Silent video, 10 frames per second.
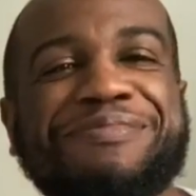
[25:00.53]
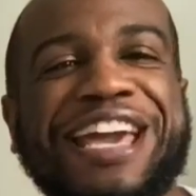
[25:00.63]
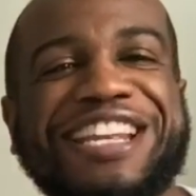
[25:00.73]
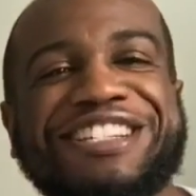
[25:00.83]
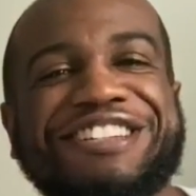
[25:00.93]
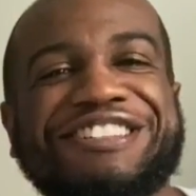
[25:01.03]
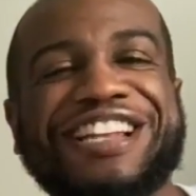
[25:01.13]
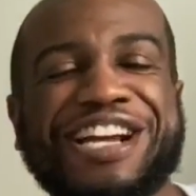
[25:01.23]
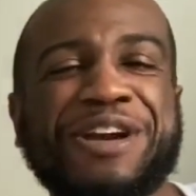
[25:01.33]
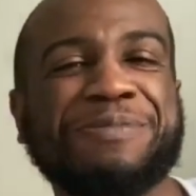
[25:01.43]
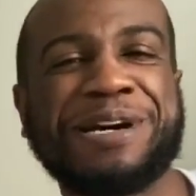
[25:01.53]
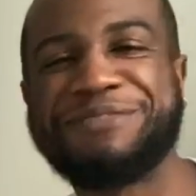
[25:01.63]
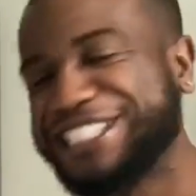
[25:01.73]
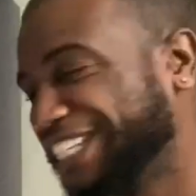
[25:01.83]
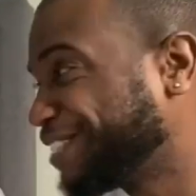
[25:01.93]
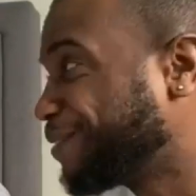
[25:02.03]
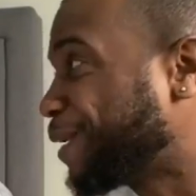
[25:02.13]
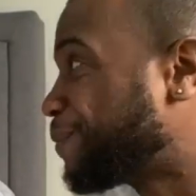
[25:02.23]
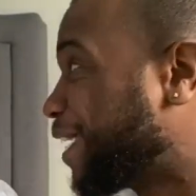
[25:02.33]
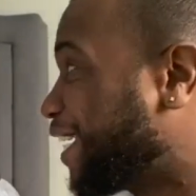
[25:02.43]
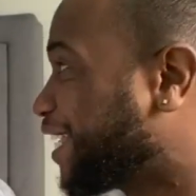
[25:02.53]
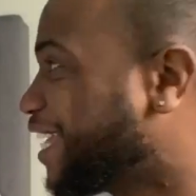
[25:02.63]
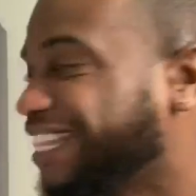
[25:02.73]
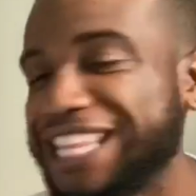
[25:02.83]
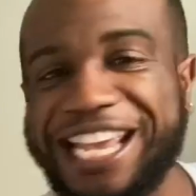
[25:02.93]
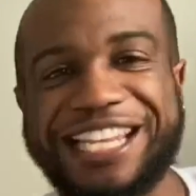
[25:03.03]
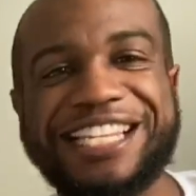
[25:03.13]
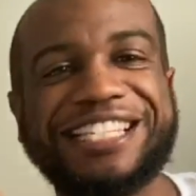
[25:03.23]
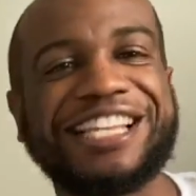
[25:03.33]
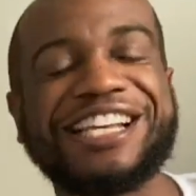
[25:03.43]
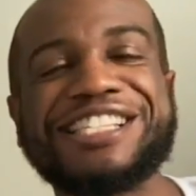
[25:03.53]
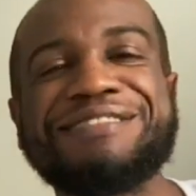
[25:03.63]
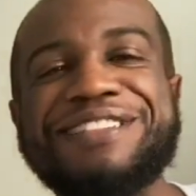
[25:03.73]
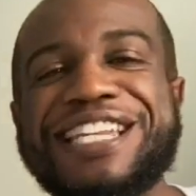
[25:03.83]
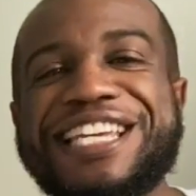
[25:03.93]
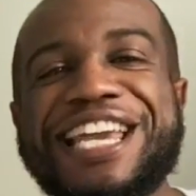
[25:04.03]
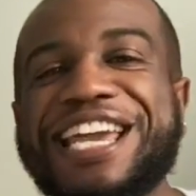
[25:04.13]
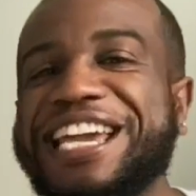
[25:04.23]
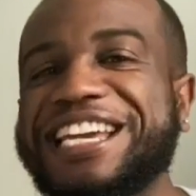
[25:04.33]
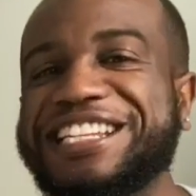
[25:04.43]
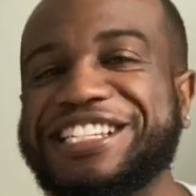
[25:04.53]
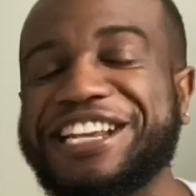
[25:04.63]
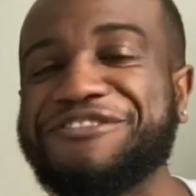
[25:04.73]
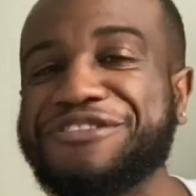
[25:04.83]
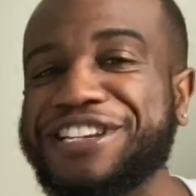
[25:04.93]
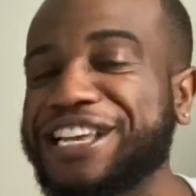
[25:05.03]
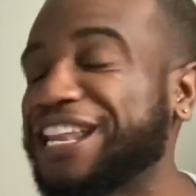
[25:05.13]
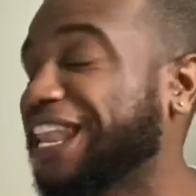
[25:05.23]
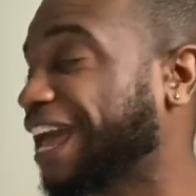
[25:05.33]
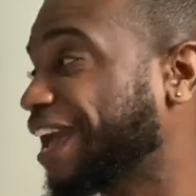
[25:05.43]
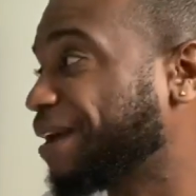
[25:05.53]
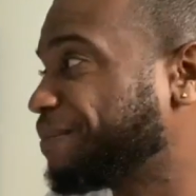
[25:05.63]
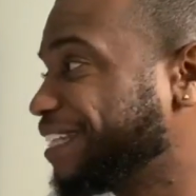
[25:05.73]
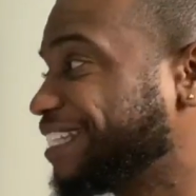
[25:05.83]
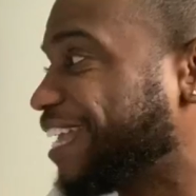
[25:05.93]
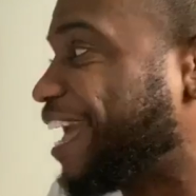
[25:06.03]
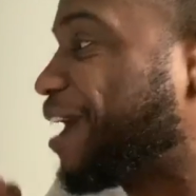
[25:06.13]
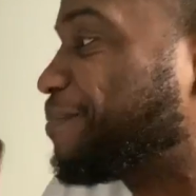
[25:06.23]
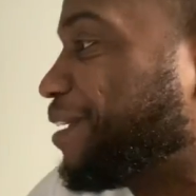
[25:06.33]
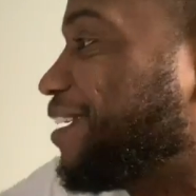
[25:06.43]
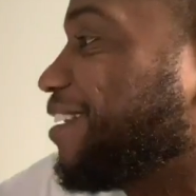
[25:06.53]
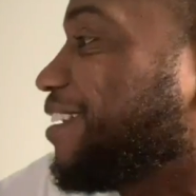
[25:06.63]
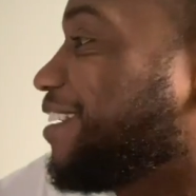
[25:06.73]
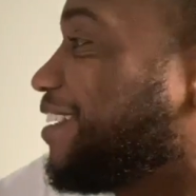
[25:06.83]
manager or like her publicist, but I'm like, they need to, a Saweetie and Jeffree collab needs to happen.